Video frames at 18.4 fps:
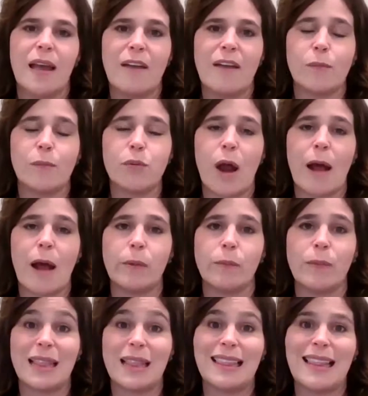have a
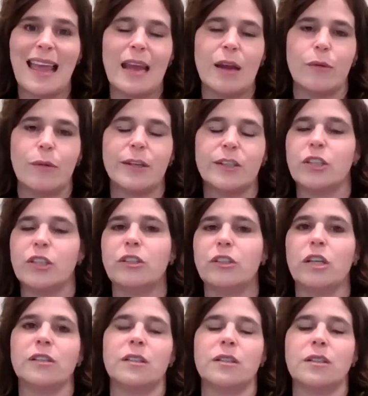problem with language. They
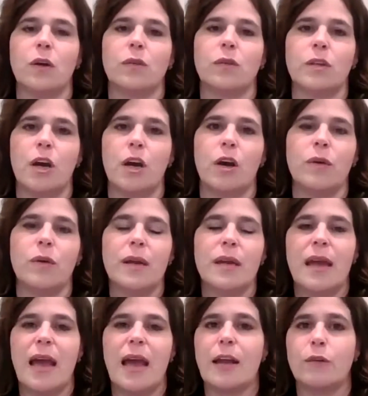just don't know
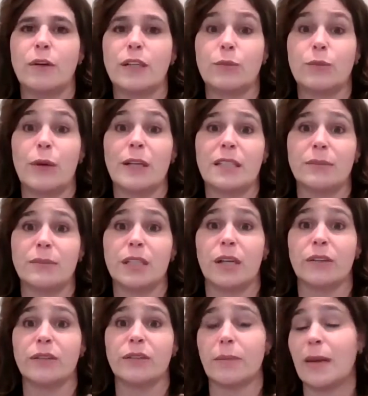how to express themselves.